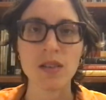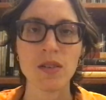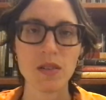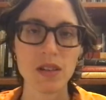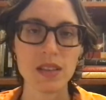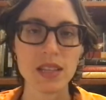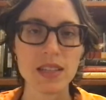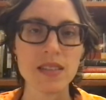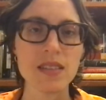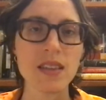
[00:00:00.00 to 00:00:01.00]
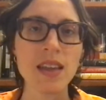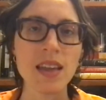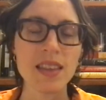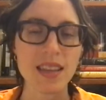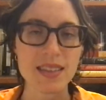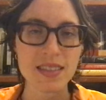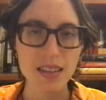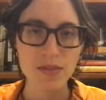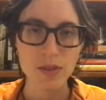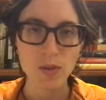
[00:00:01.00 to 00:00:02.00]
or at least that's
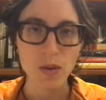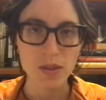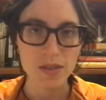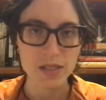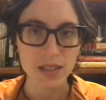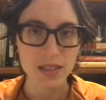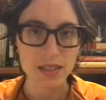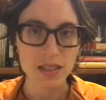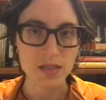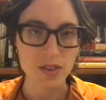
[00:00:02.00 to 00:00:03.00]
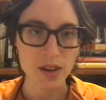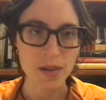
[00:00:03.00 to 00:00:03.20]
it for what we've studied this far.